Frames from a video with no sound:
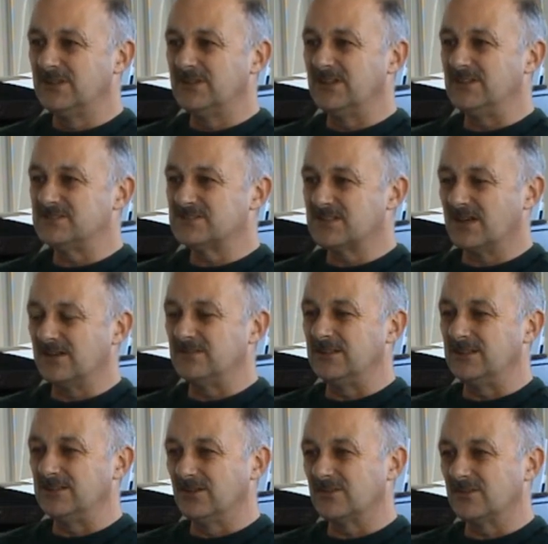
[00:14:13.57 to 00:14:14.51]
It is
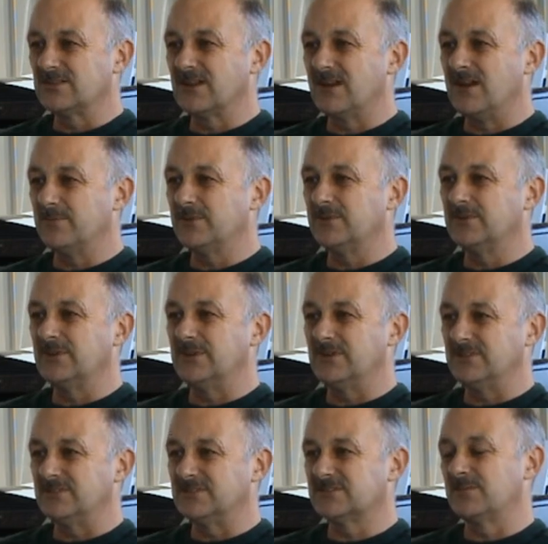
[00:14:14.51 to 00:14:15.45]
totally locked up,
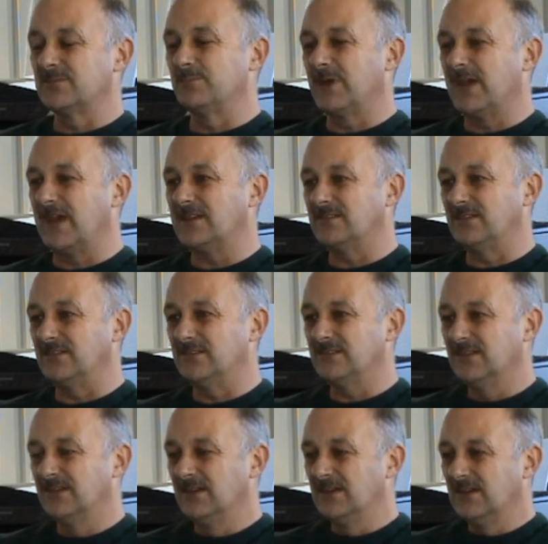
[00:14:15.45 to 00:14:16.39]
it is compacted."
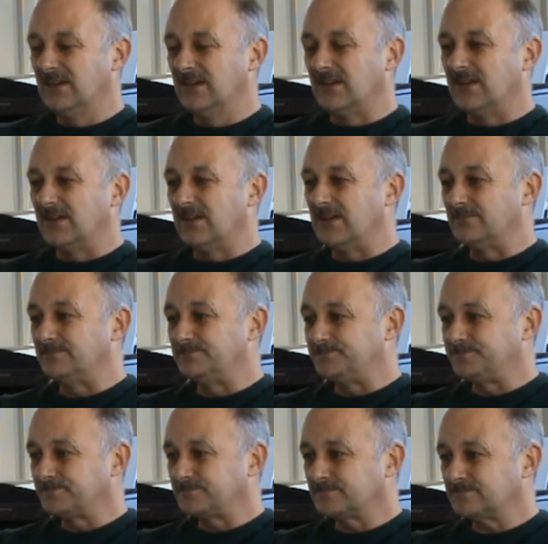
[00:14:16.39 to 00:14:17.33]
And